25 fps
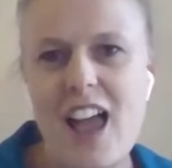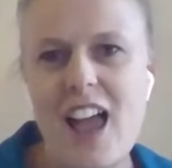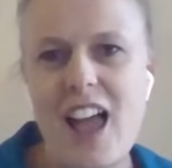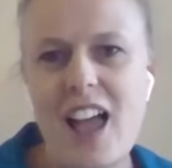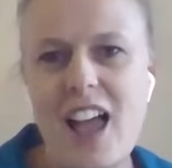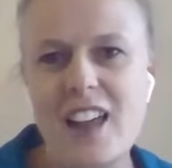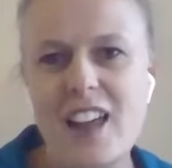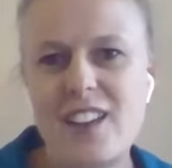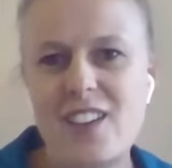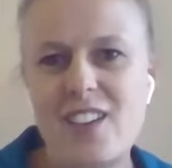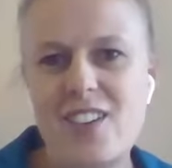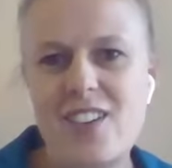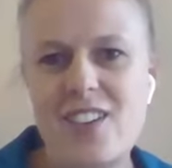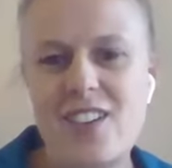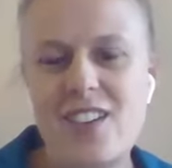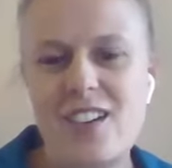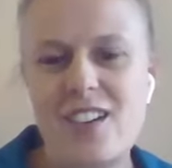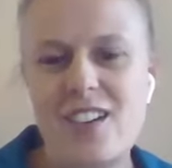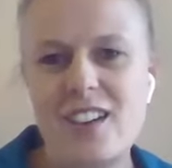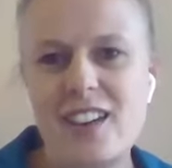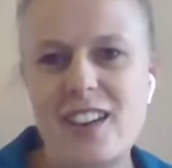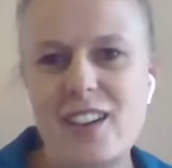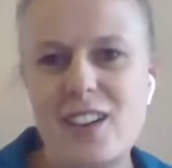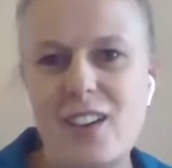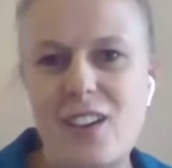And
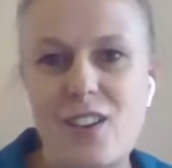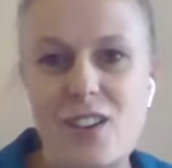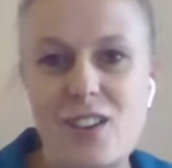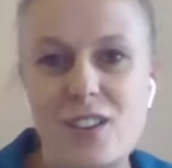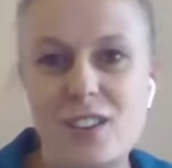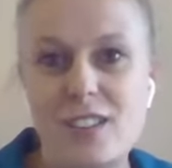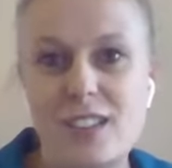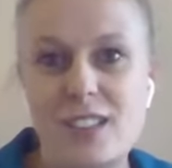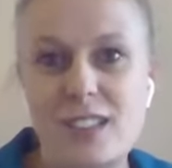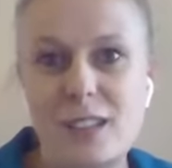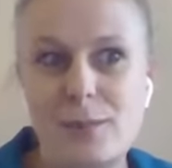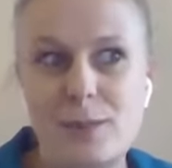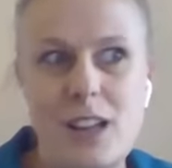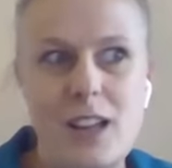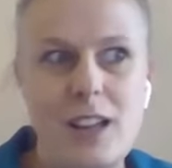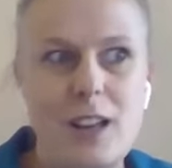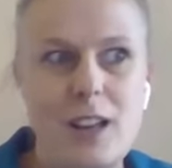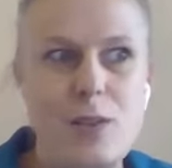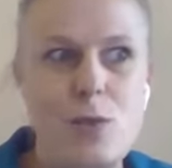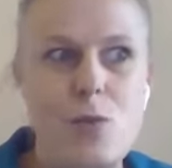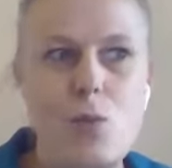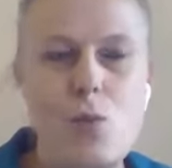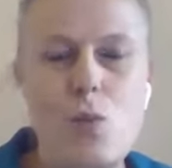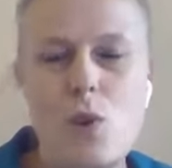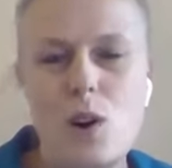I asked him, like,
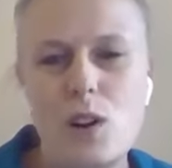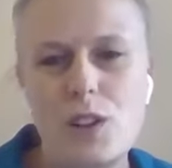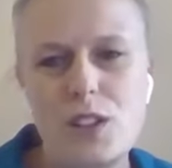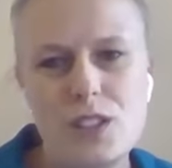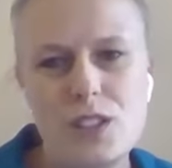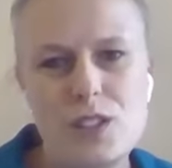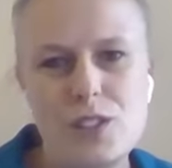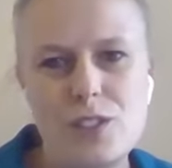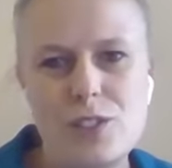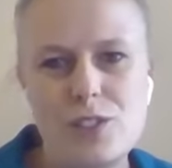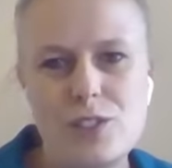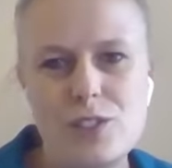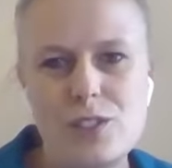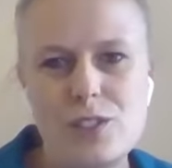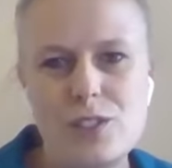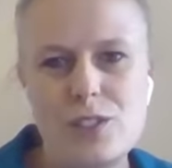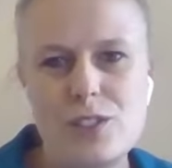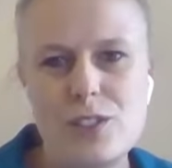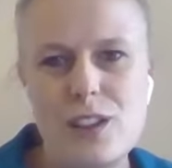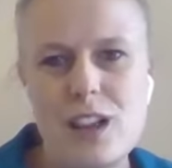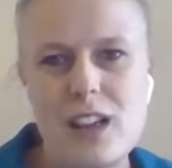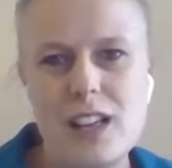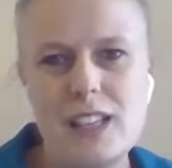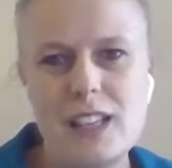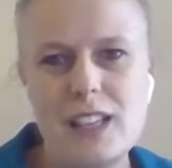what did you do?
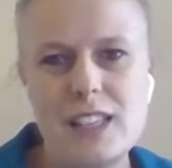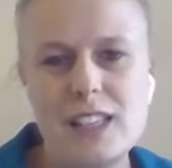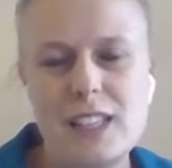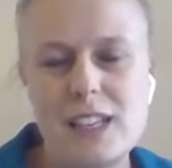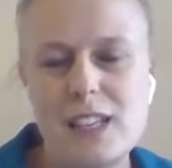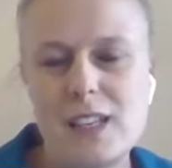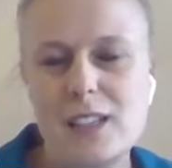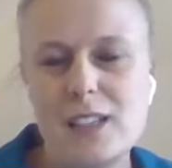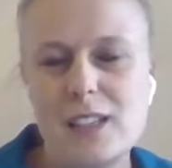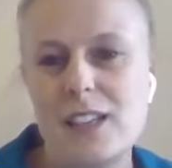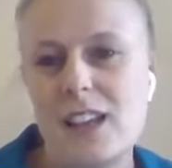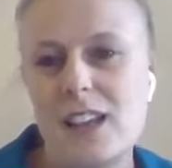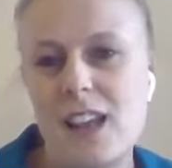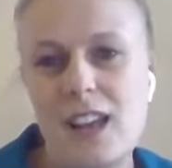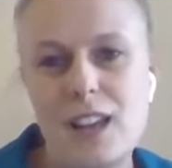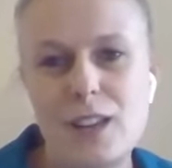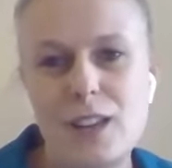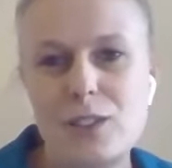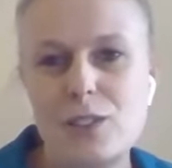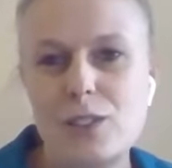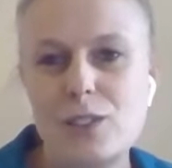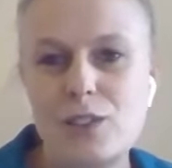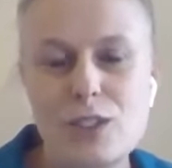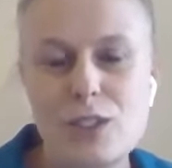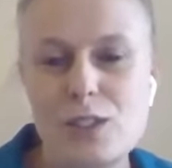And he said
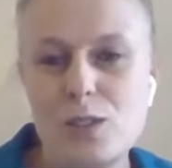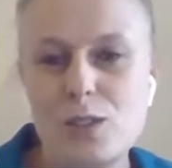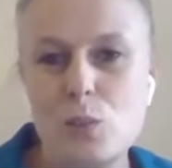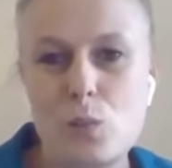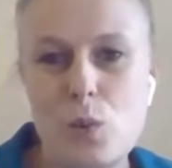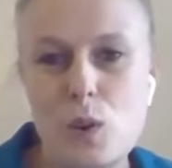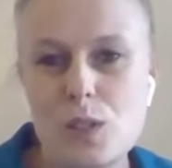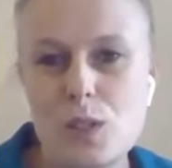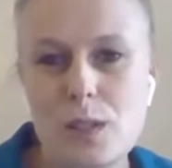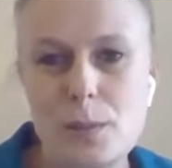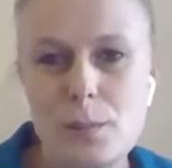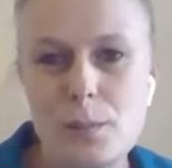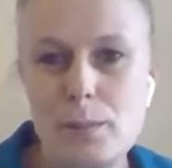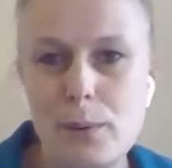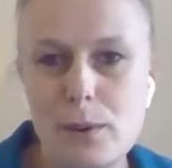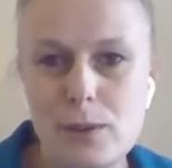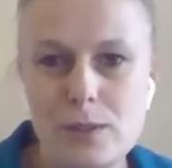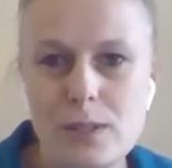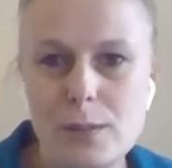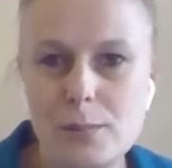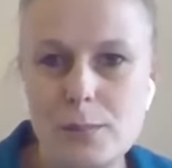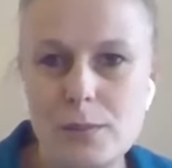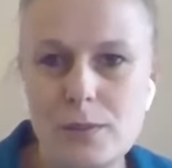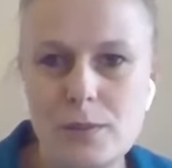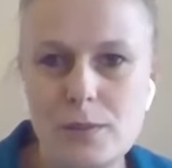it just wasn't
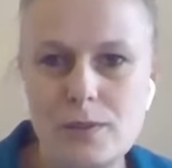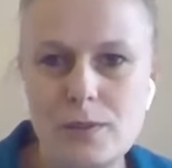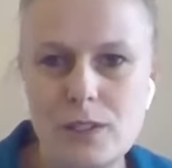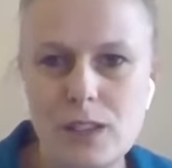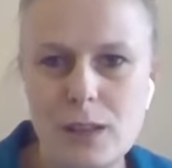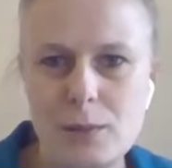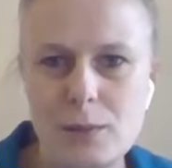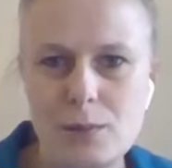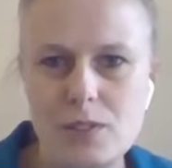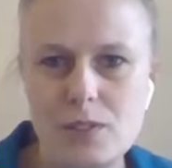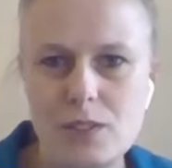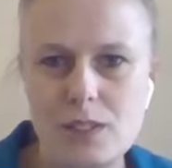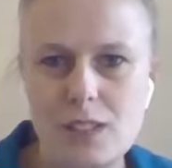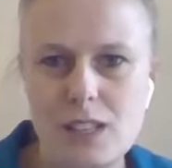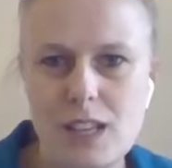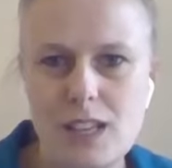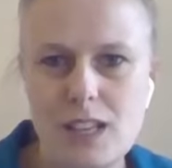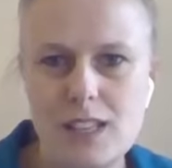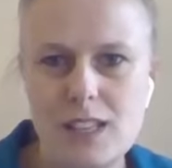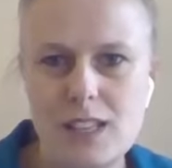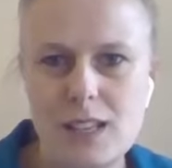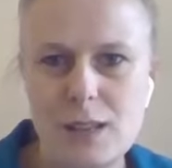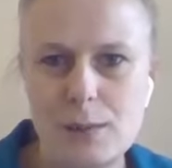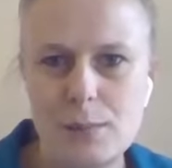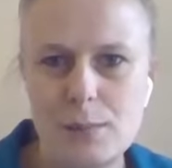possible for them to
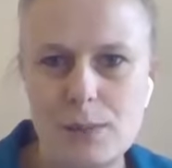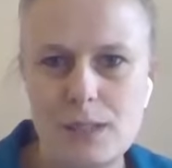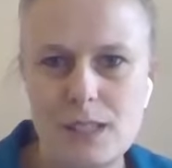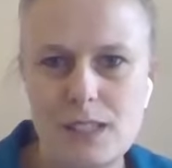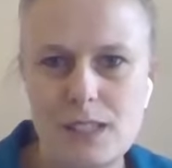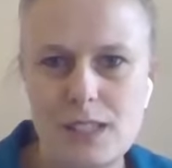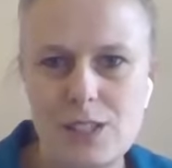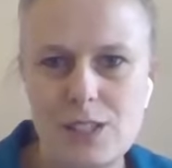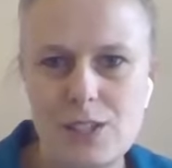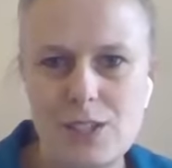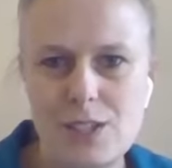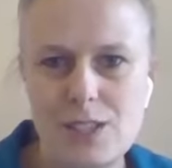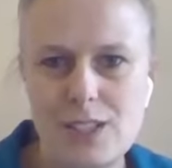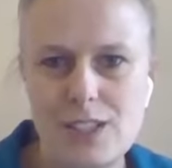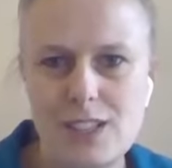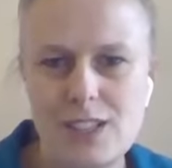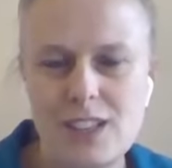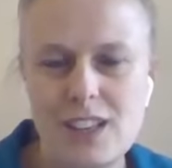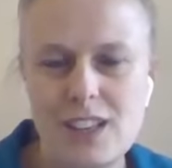test that position.